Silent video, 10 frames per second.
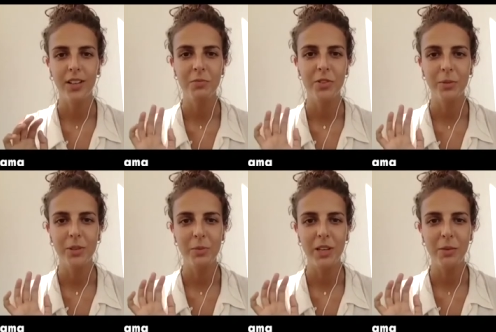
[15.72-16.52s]

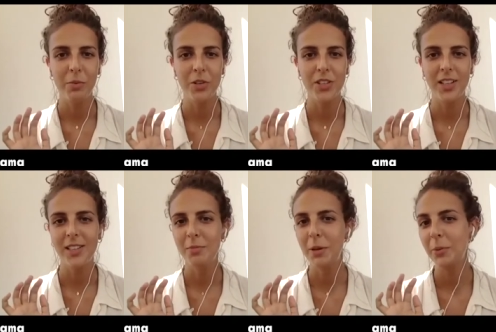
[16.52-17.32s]
comfortable speaking
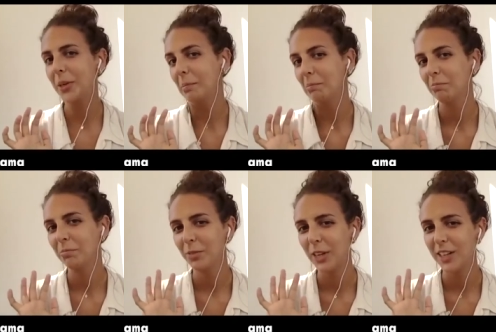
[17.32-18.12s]
Portuguese, maybe
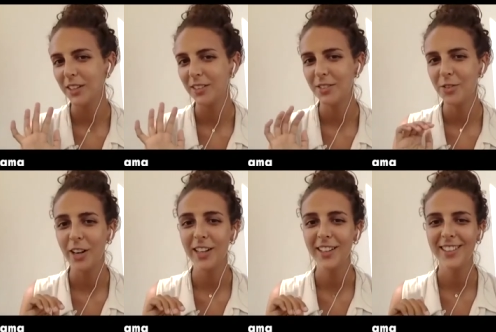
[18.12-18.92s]
we could
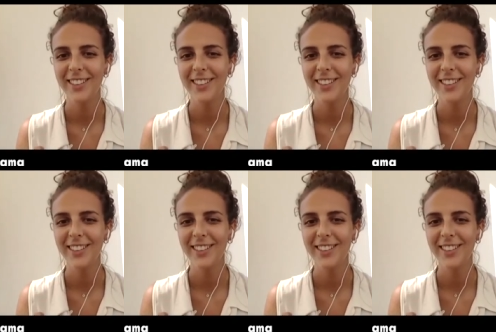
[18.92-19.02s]
try.